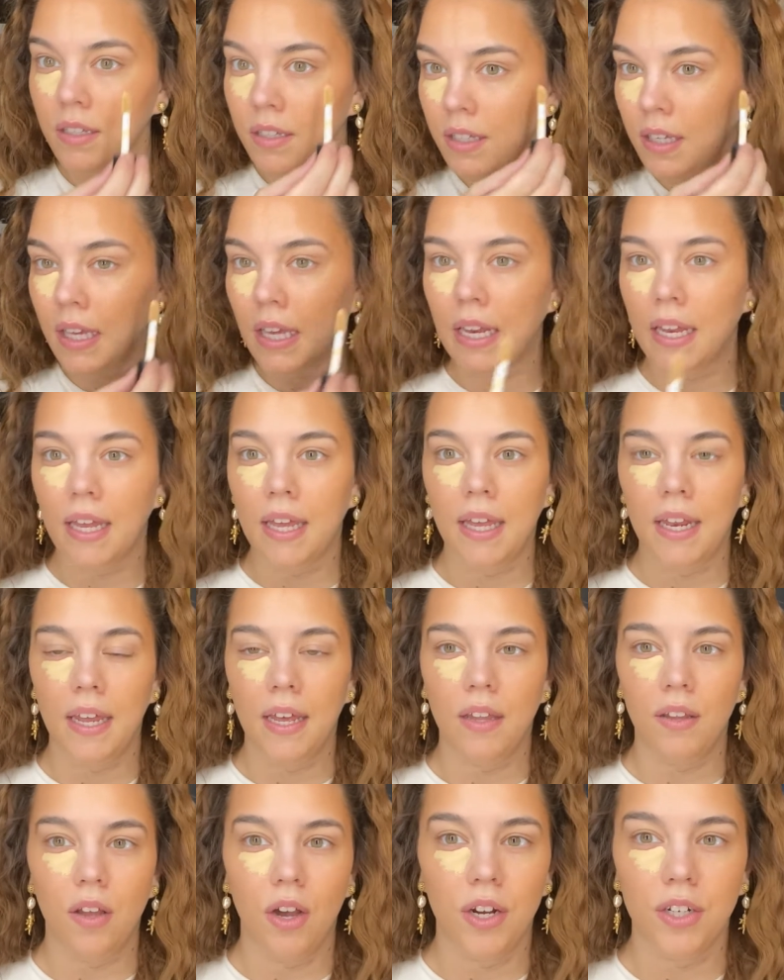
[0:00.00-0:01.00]
getting in
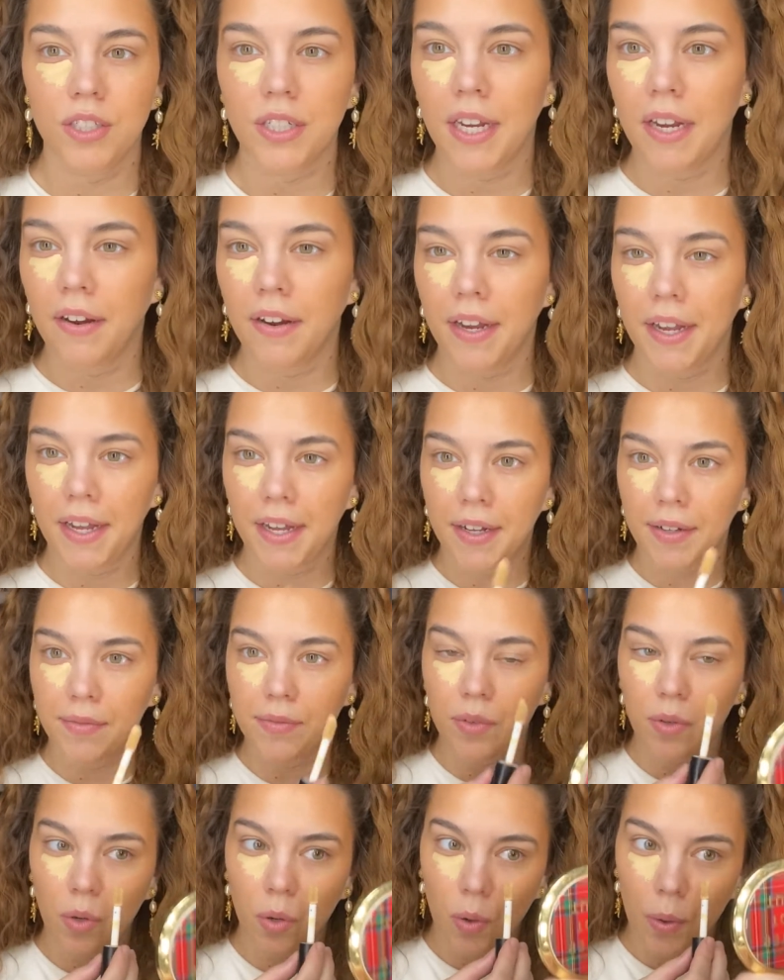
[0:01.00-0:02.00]
a large area
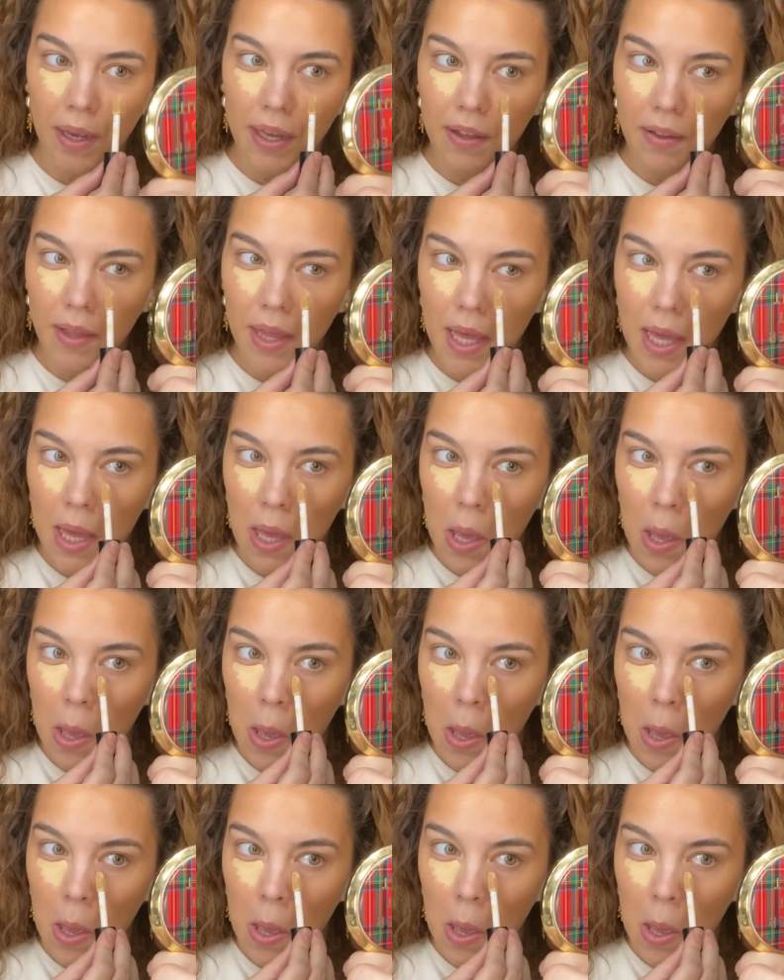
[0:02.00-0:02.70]
quickly.